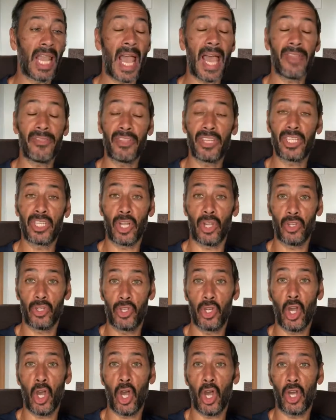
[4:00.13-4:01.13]
had this on
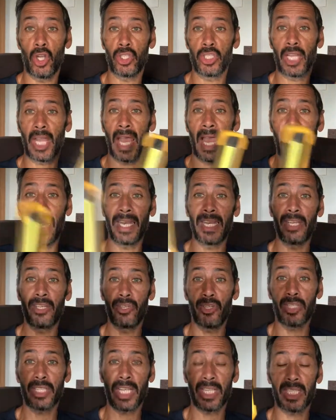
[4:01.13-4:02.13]
charge, and it
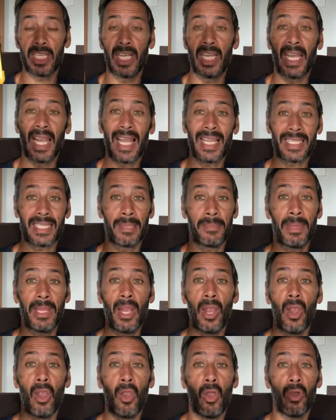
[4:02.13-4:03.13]
does actually last a bit
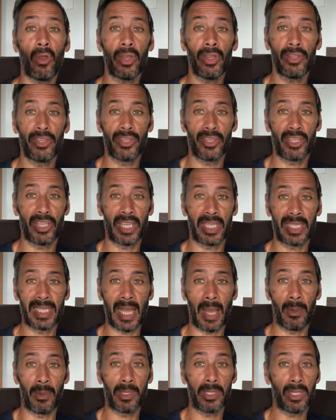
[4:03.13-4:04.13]
longer than 6
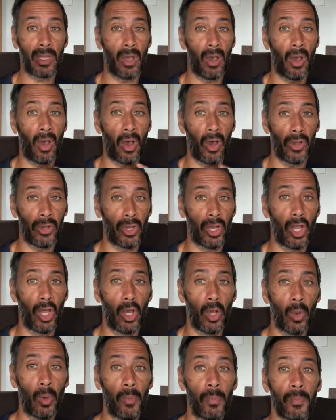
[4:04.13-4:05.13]
hours on
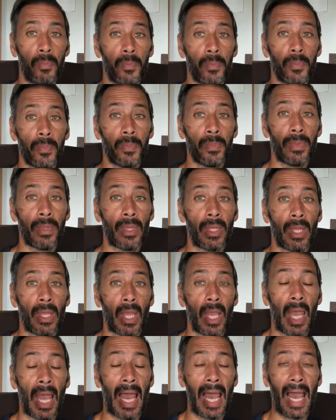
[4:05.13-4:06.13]
low,
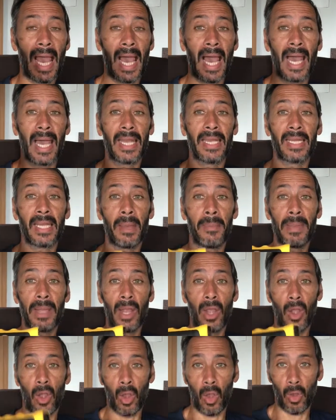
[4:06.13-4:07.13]
and a bit
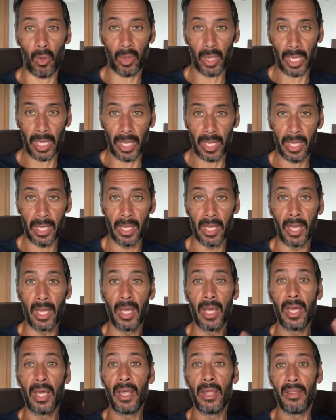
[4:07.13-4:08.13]
longer
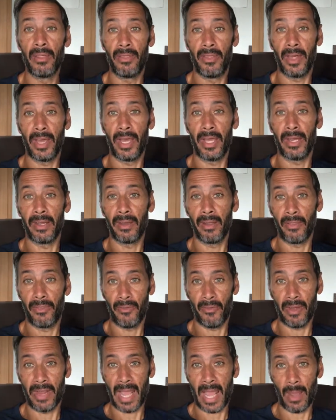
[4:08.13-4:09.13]
than
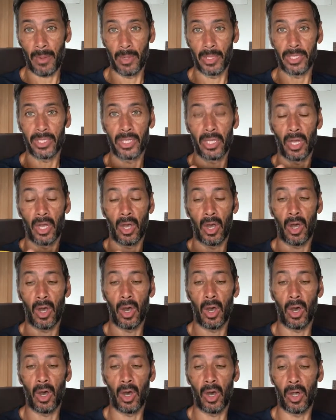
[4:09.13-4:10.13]
3 hours
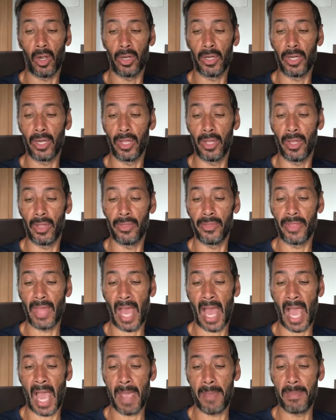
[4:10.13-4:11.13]
on the
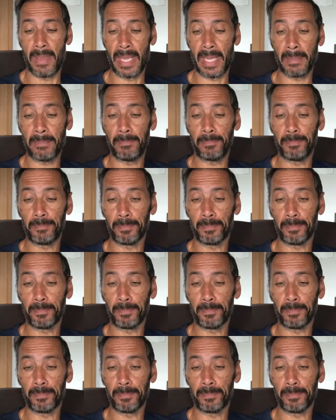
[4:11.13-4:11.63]
high beam